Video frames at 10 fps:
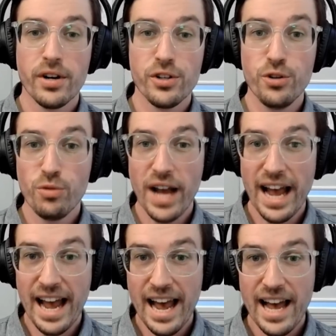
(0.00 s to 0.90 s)
you
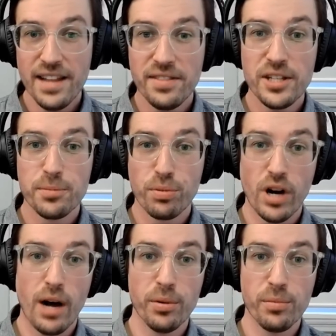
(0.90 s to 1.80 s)
had these
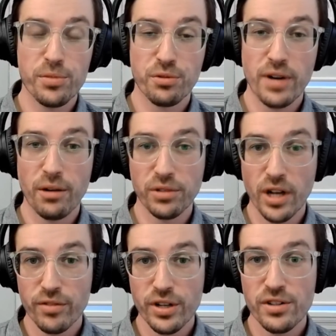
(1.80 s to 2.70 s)
problems around
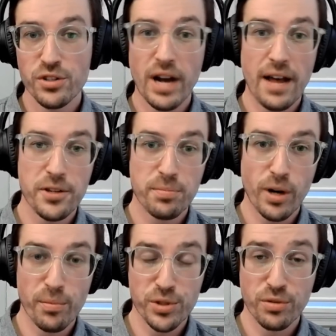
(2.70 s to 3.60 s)
governance, you had these
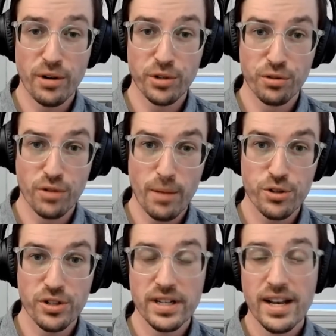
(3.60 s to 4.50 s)
problems around
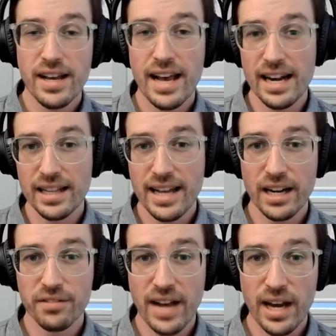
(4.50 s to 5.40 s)
corruption and a
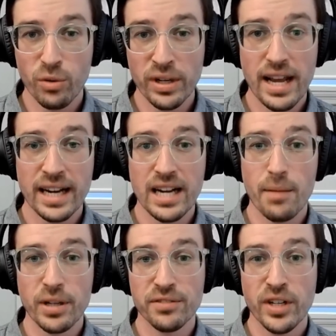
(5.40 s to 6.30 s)
lack of adequate
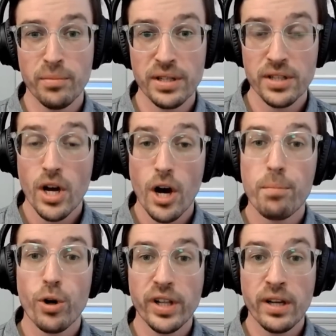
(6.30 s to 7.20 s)
economic development
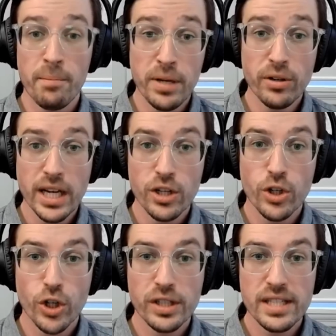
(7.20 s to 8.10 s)
appearing at
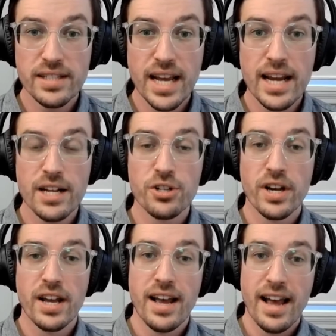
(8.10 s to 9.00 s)
an early
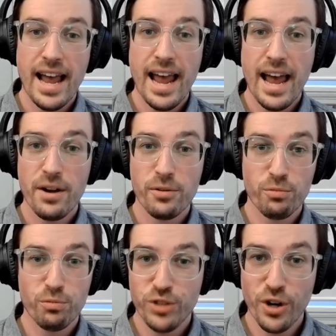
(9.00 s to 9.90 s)
stage. And
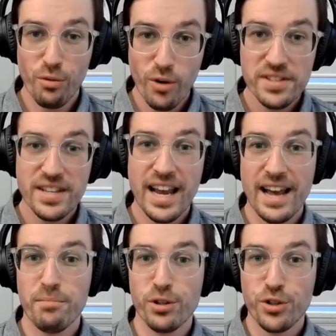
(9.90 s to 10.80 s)
you know, once they
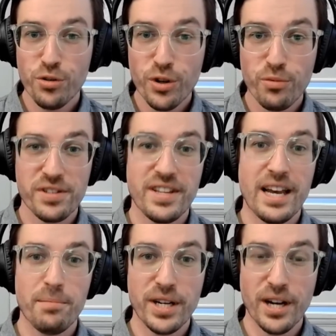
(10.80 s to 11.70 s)
had matured, once they
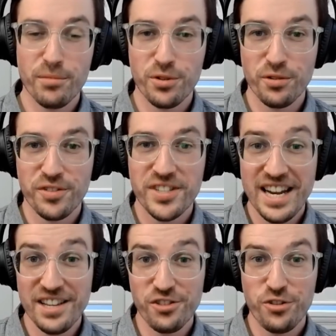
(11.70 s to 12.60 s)
had become sort of
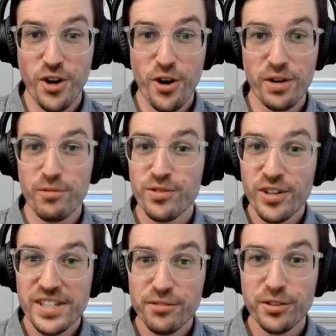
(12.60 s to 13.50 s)
set in stone, it was
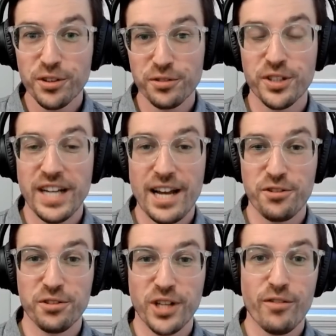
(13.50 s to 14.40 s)
very difficult for
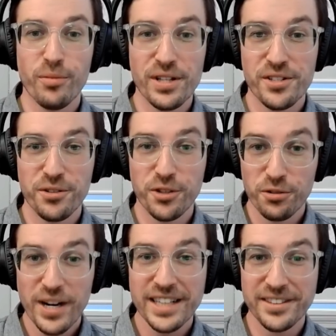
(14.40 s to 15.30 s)
national governments to
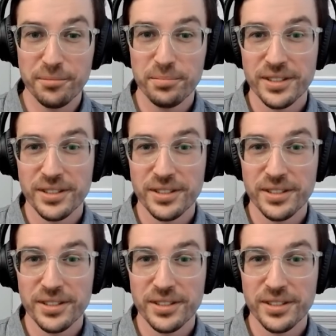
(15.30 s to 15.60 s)
correct them.